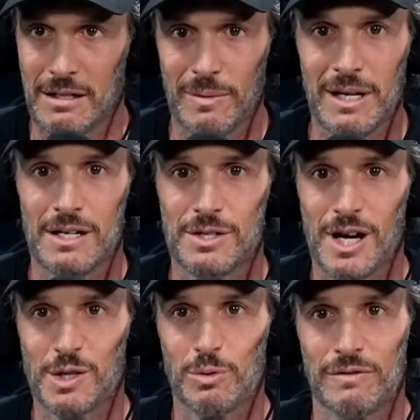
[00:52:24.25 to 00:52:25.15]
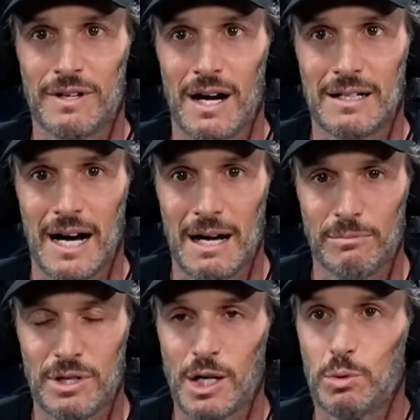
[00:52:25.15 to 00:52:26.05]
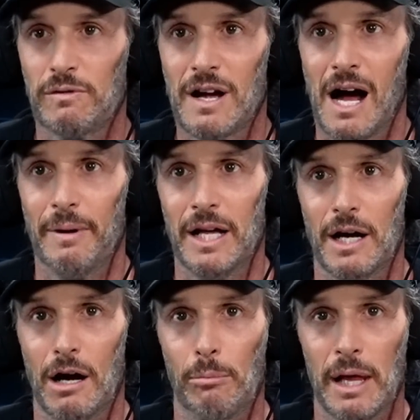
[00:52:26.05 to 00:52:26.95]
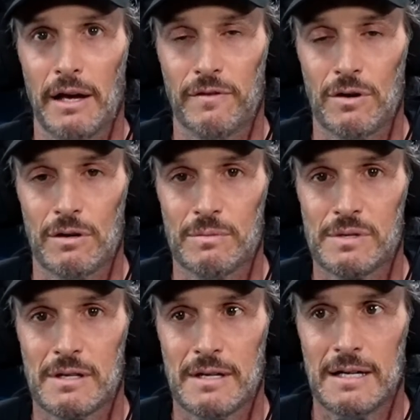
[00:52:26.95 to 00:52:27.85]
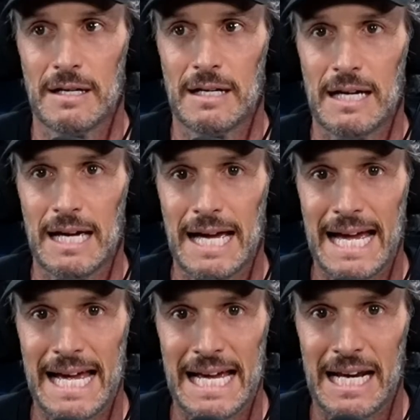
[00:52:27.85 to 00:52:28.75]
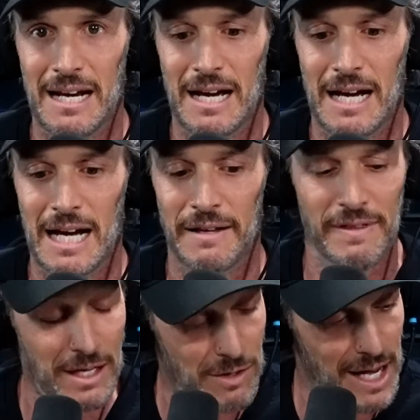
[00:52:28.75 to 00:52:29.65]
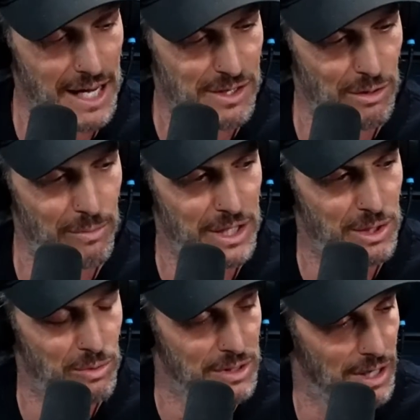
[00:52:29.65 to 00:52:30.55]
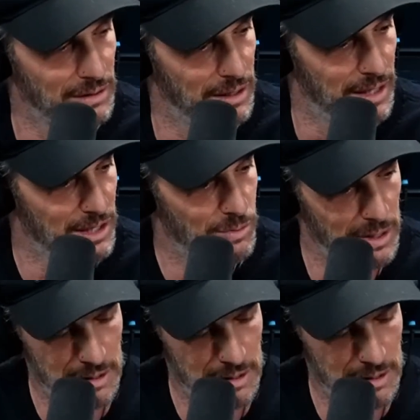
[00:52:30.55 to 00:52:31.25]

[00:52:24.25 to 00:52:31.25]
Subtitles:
ComedianJoshWolf.com. Josh Wolf Comedy on all platforms. And thank you guys so much, and we'll talk to you next week.